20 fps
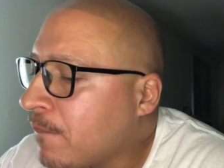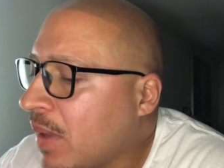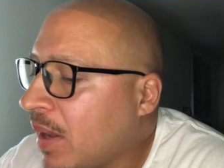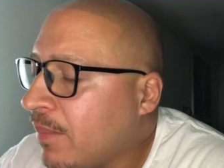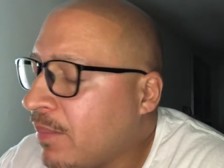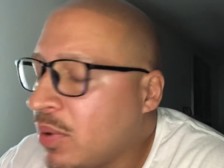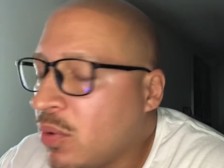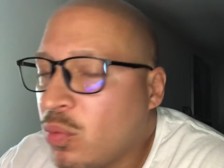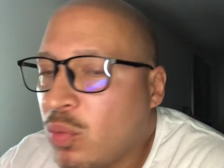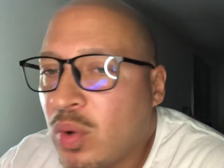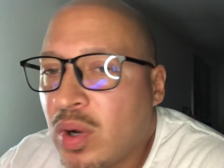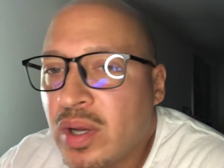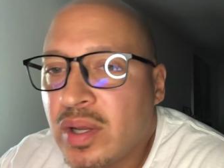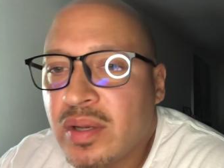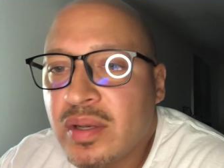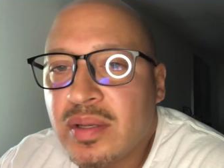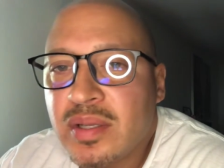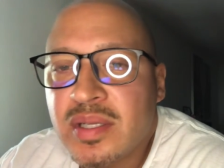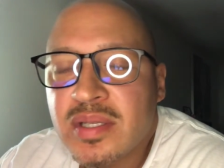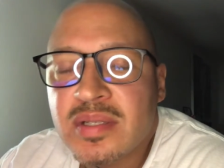I've been
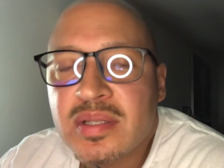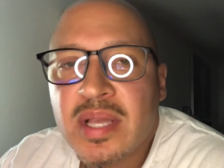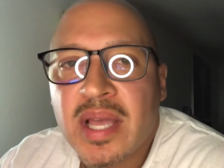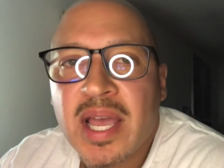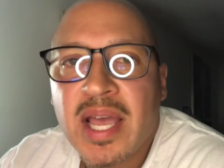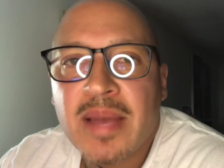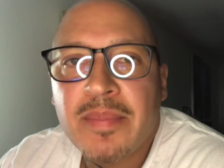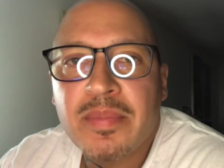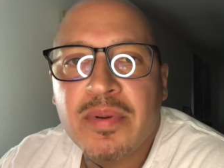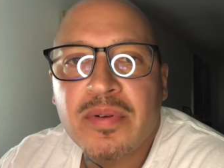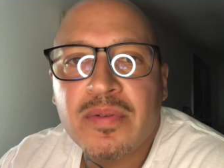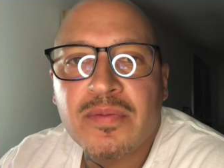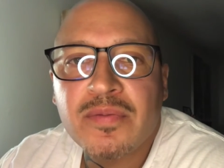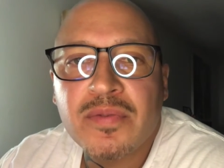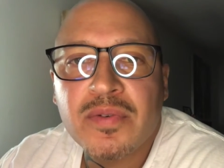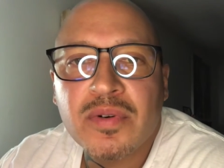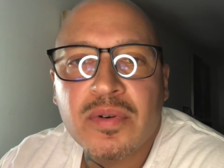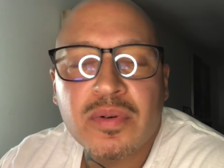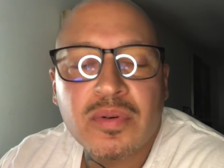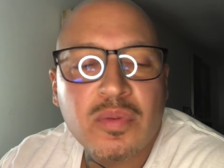wanting this to happen
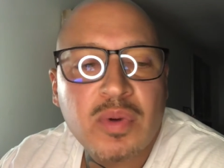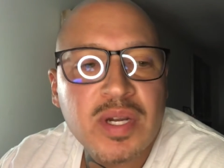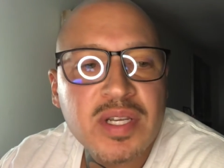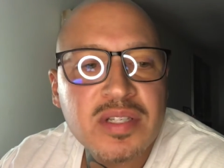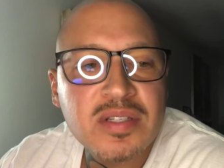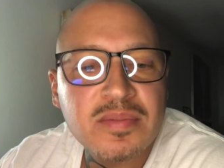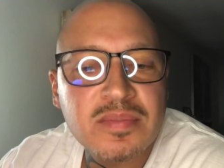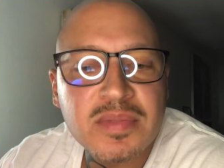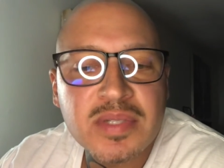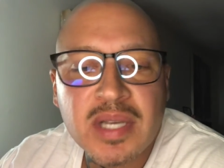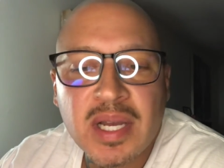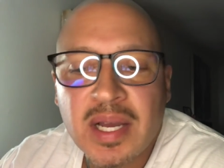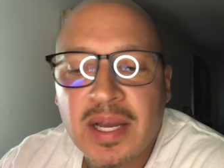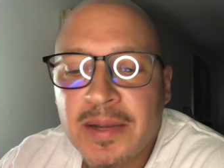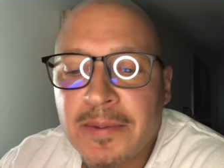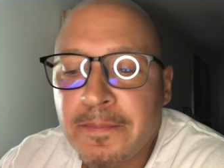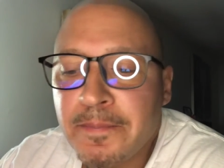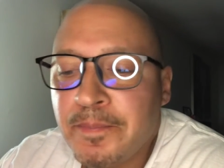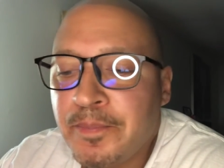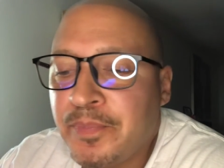for quite some
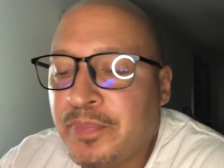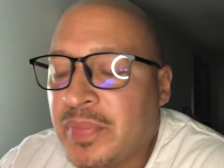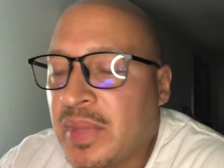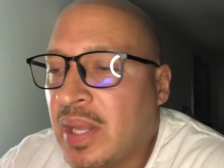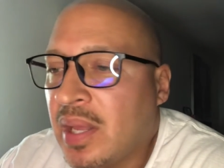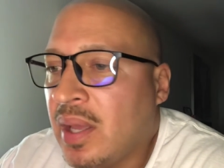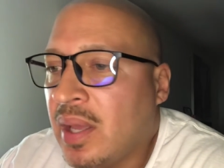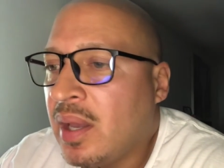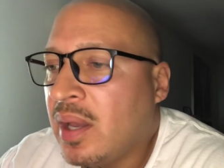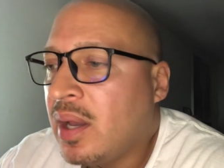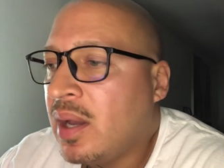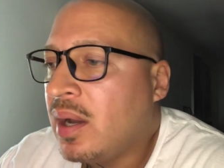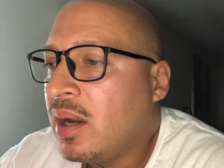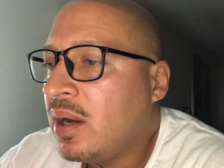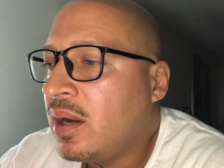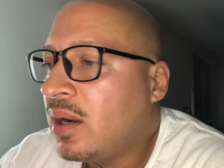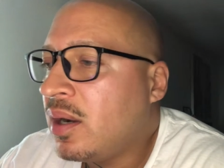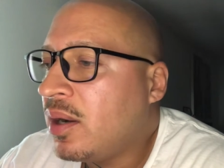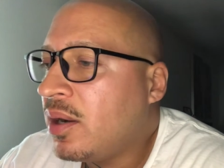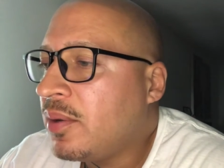time.
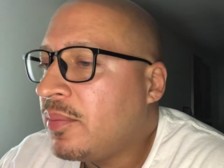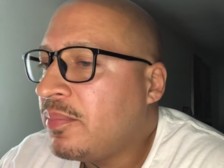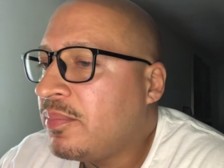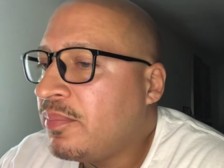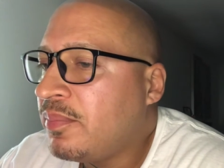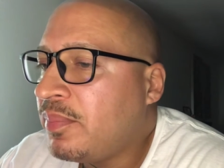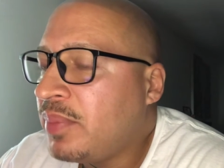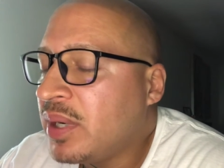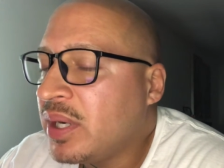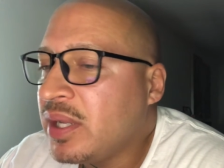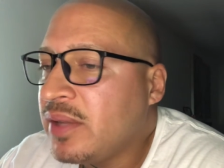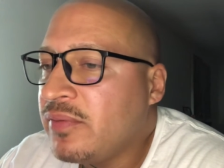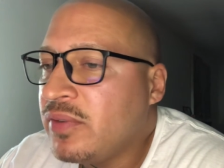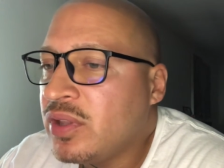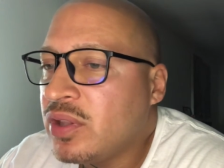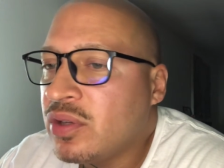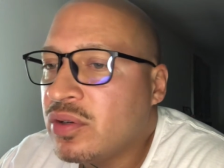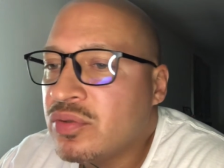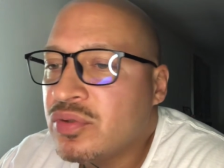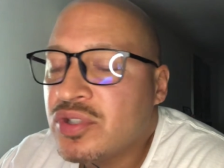Um, but
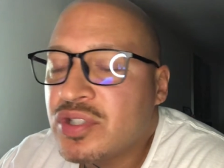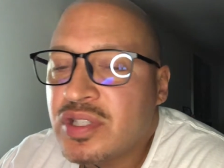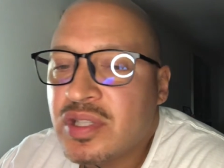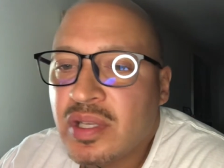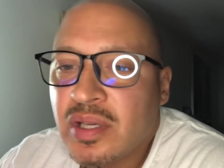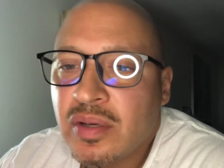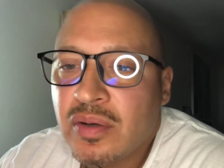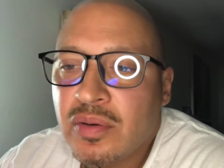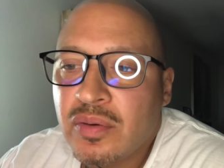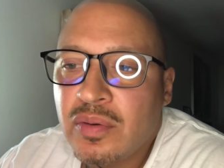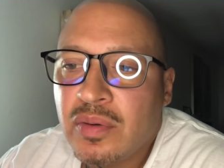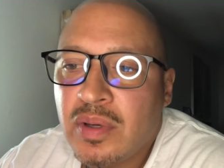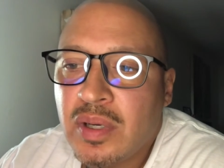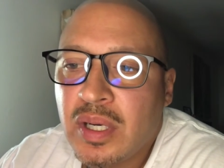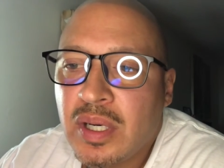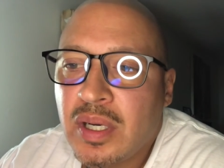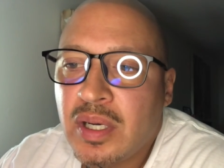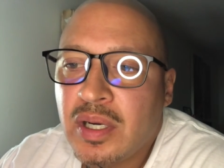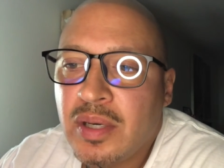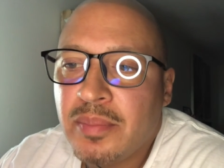even though still,
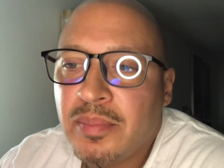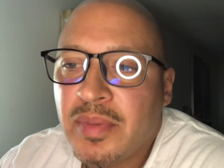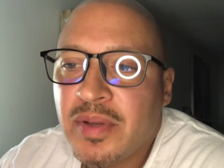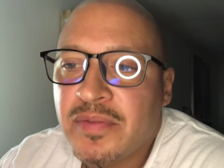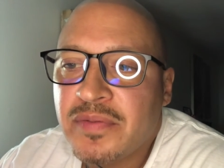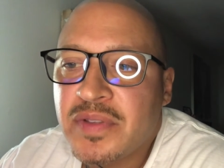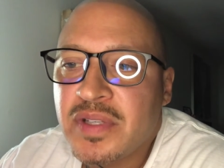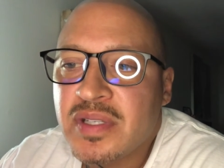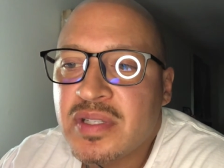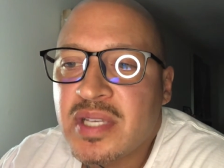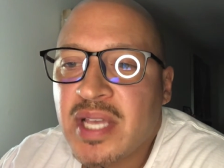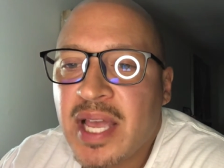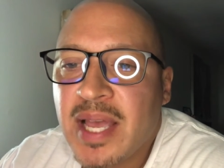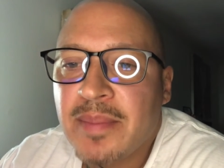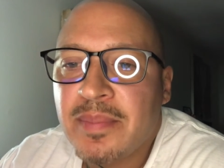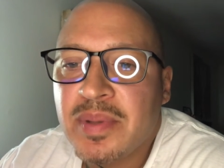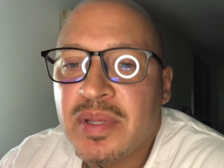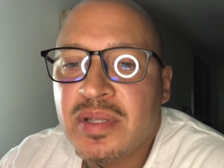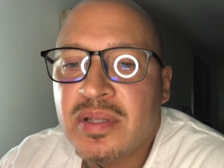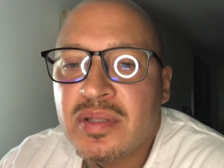um, if this
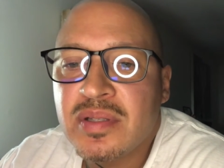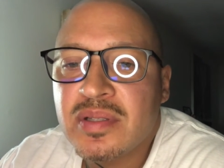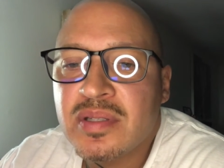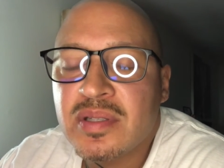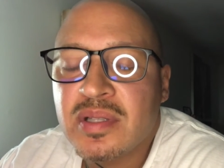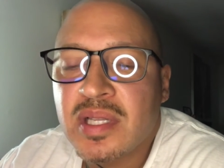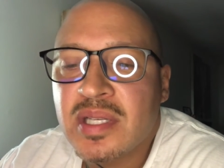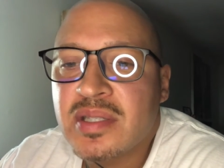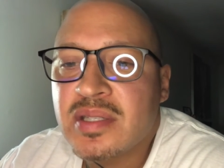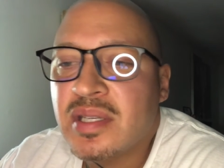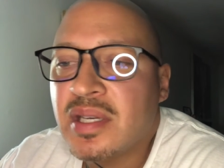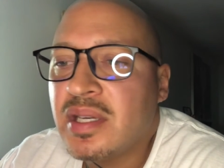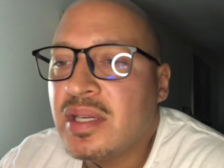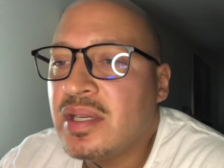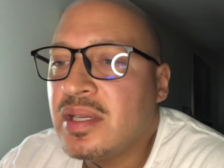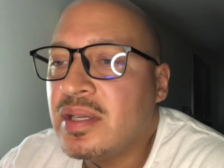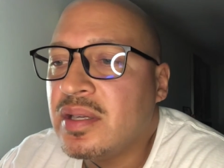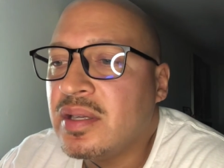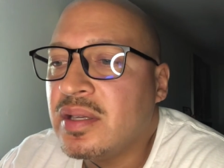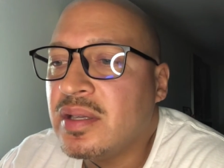happens, let's
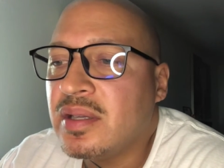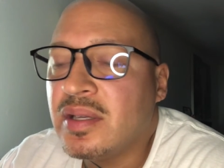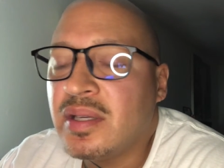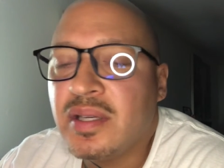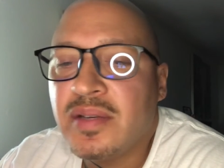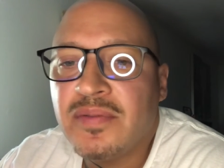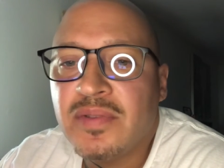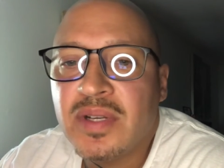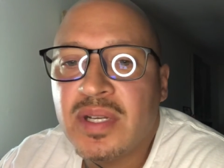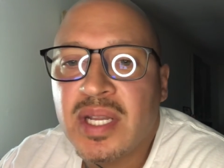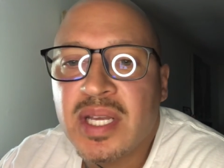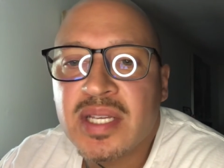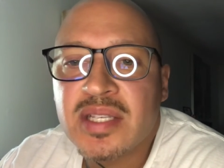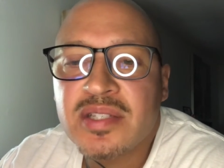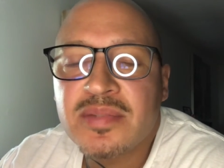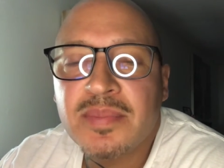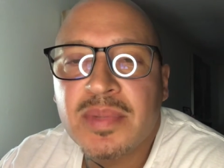say even next